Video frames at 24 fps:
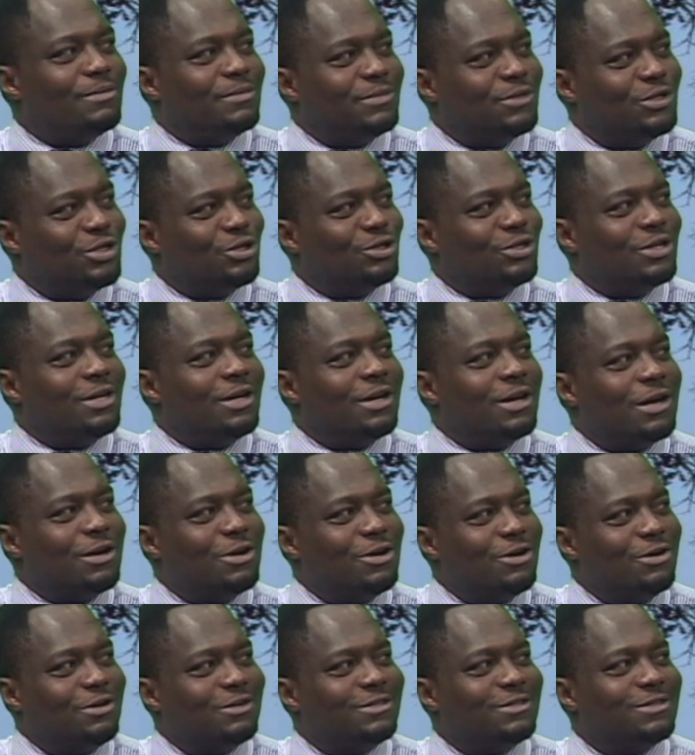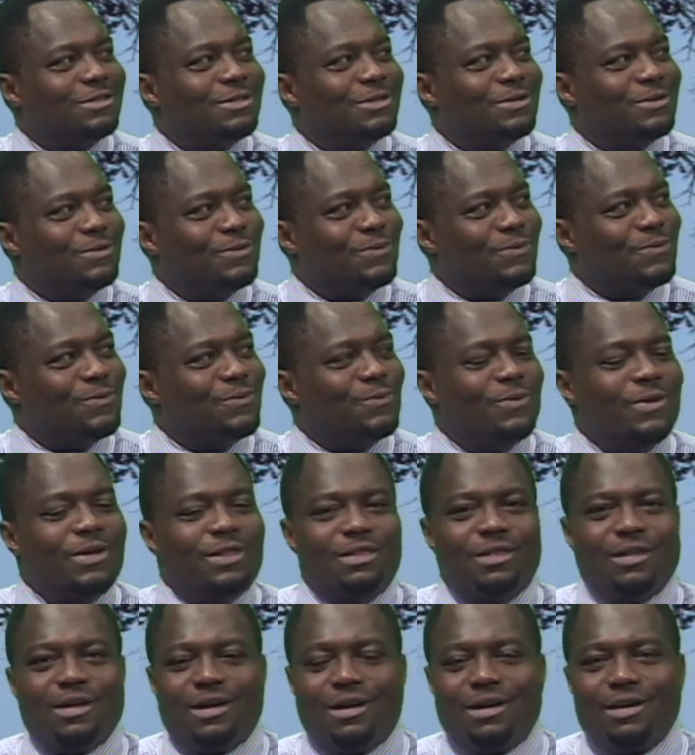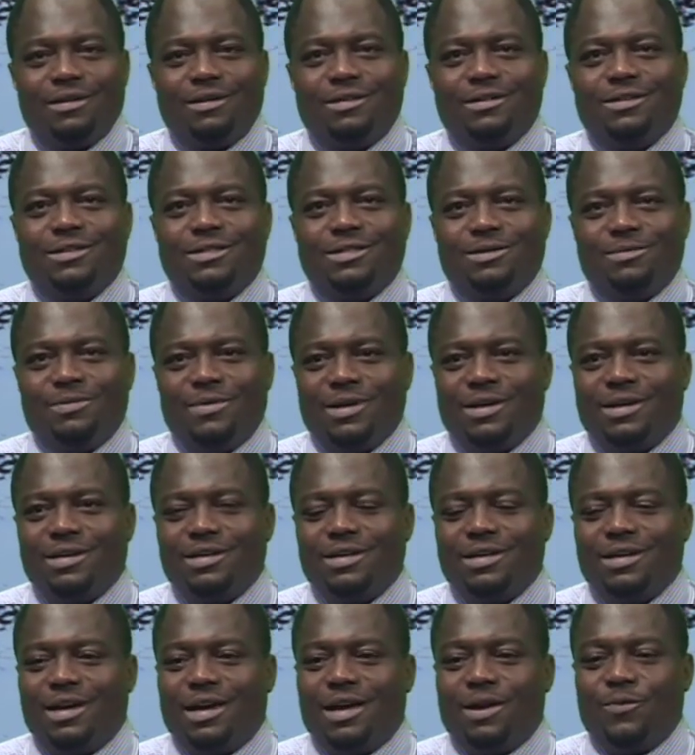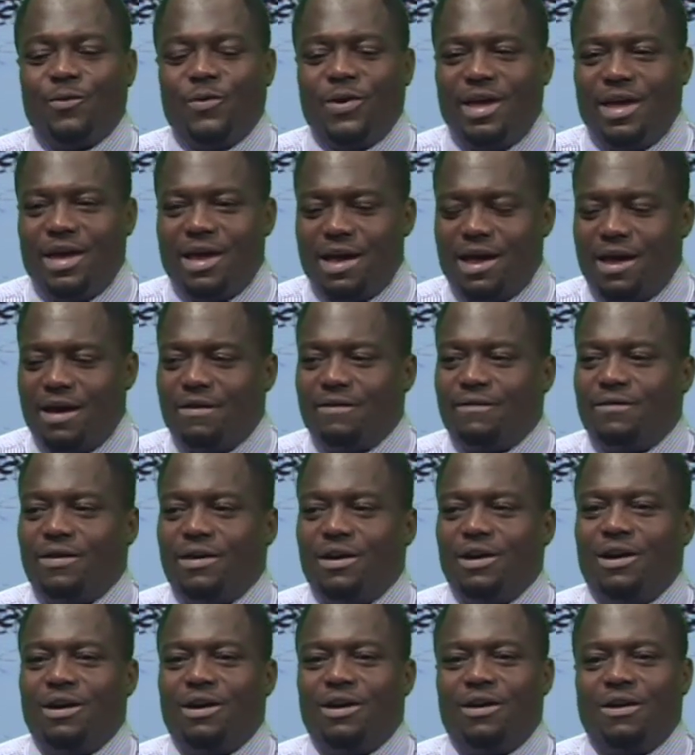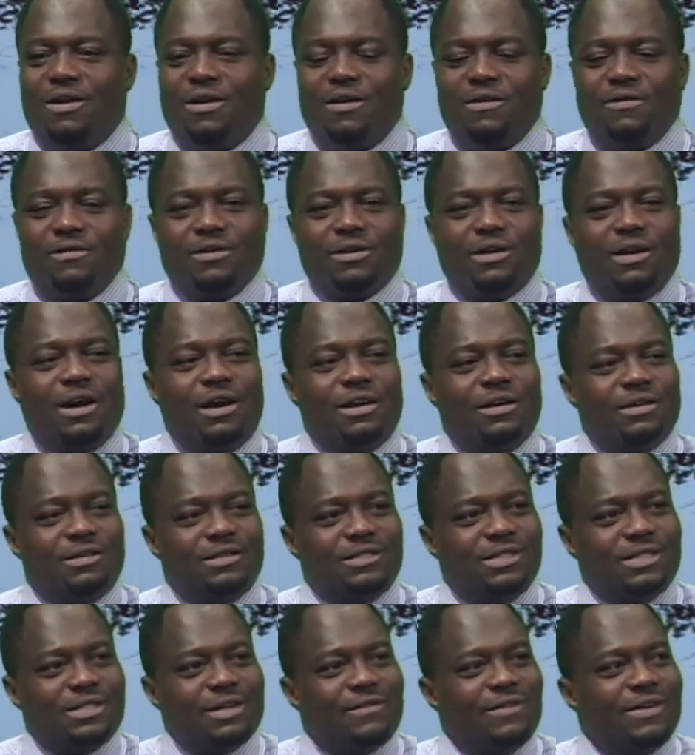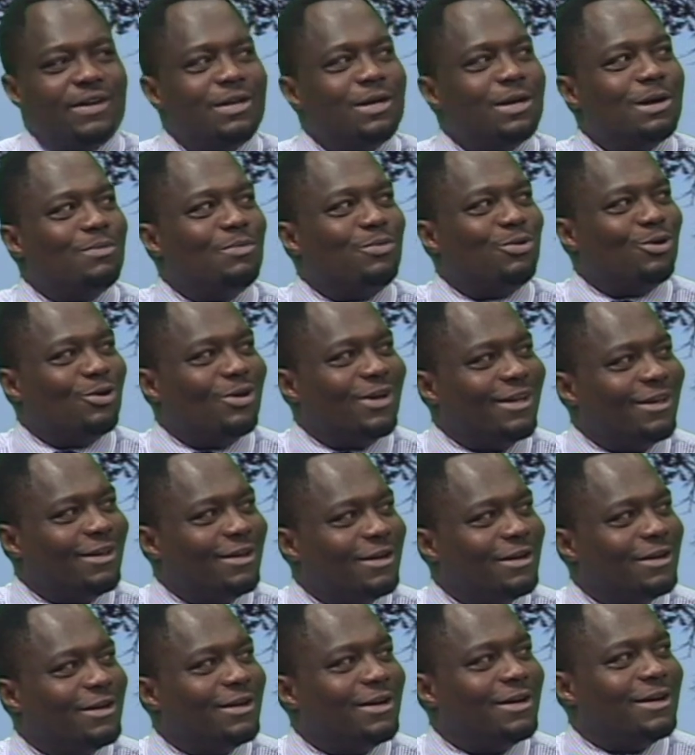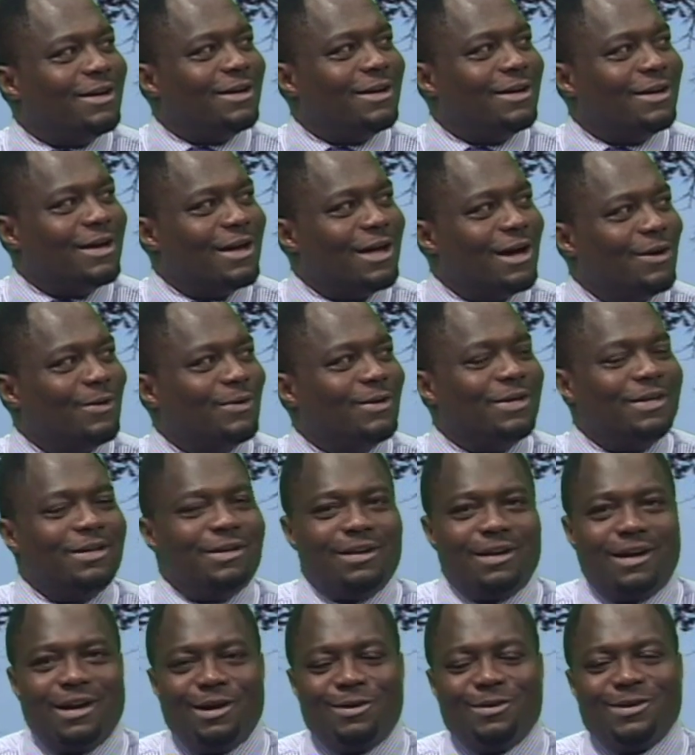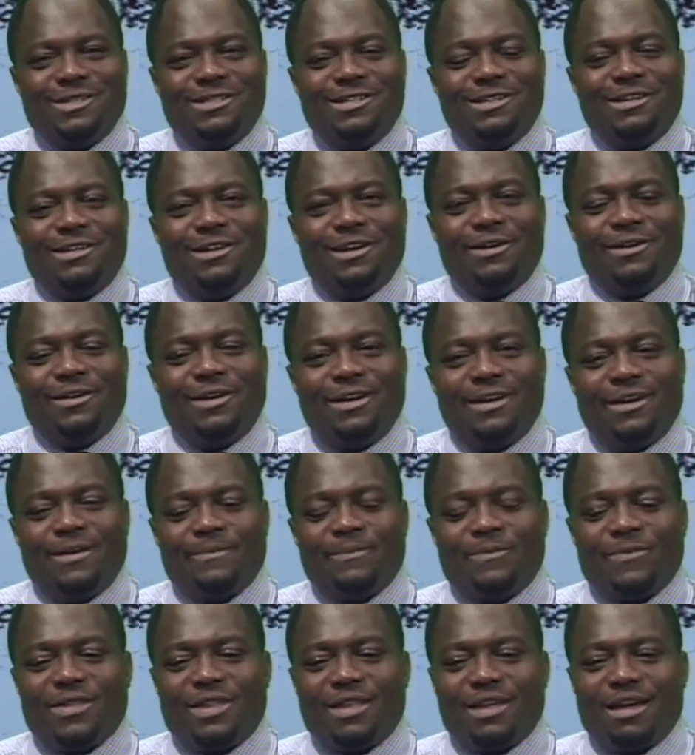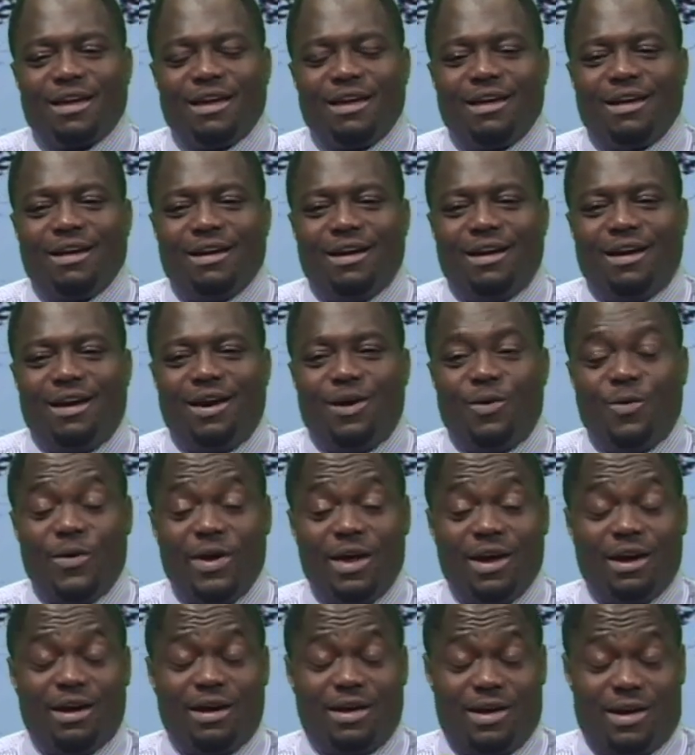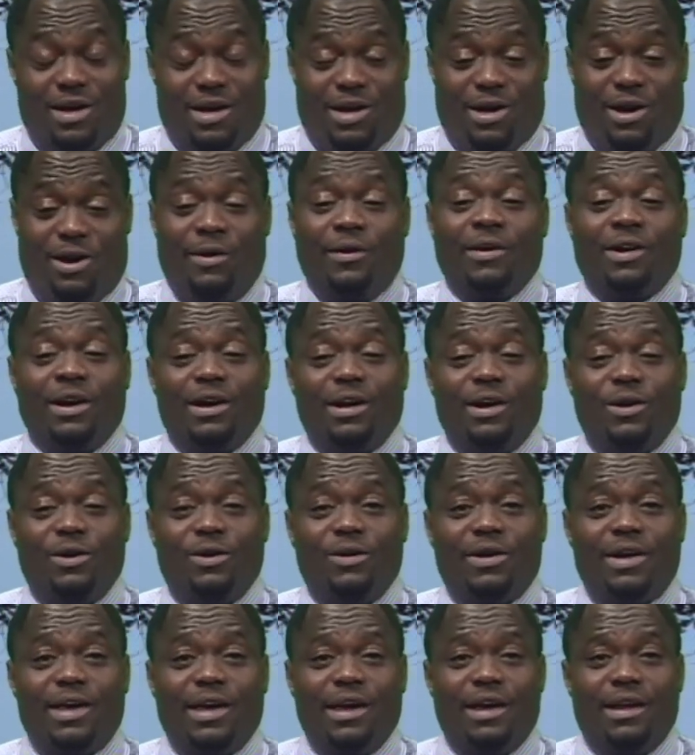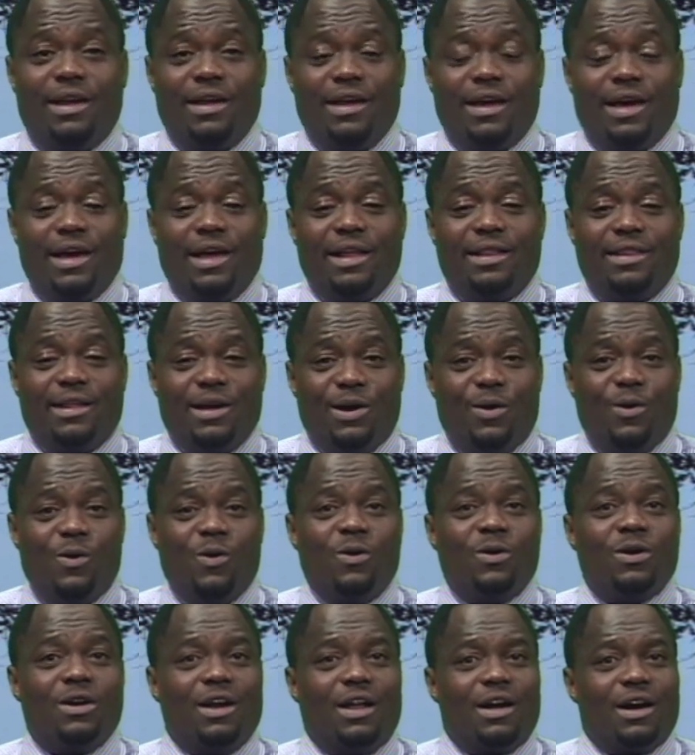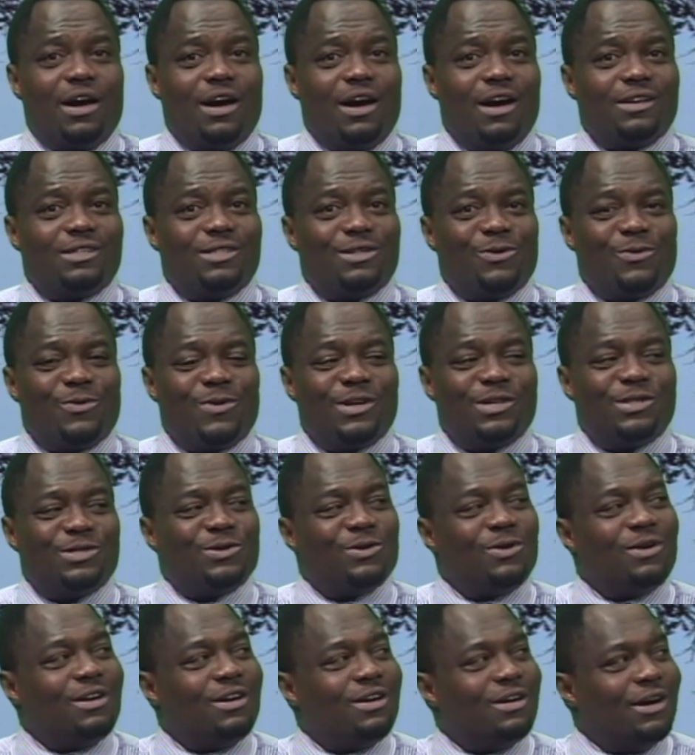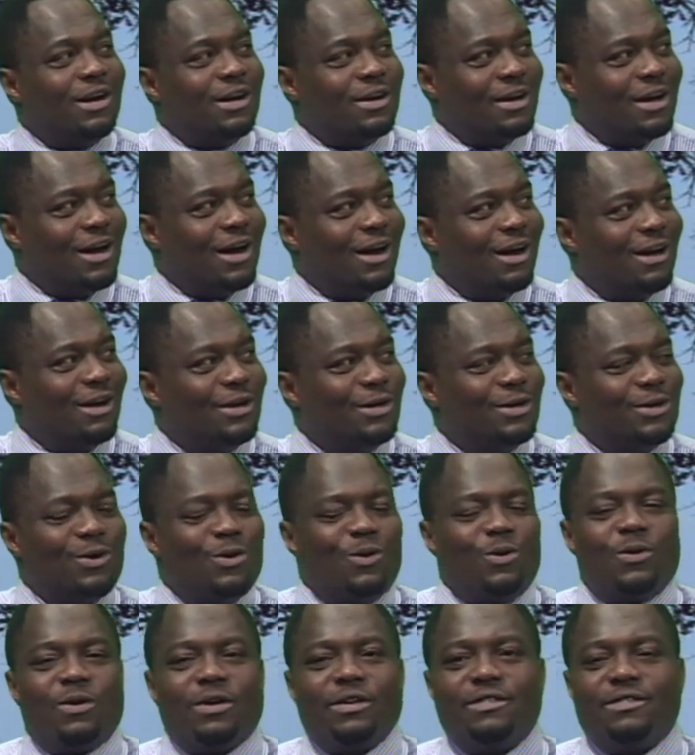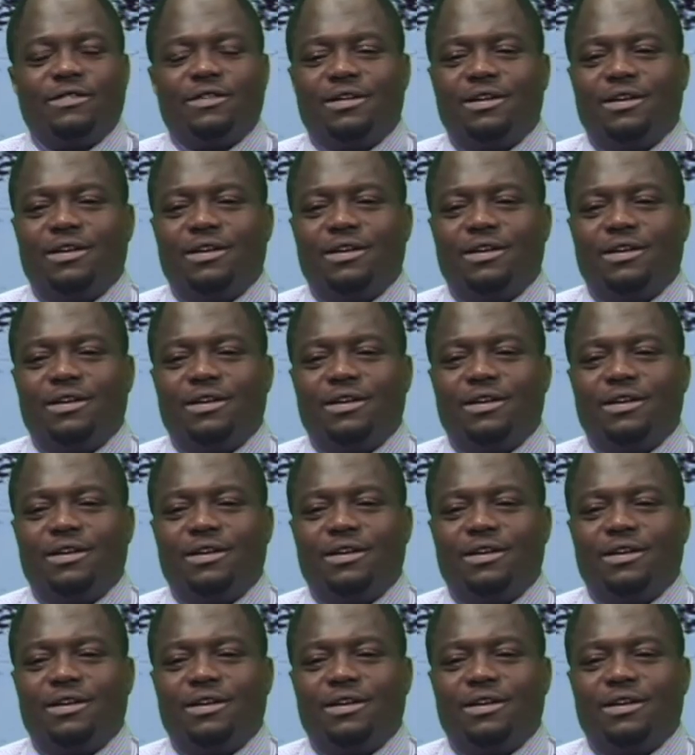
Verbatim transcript: children and adults wow. with uh, disability, and we have over 170 employees now in the Iowa City area. Uh, we are currently located at the old La Casa restaurant on Highland Court.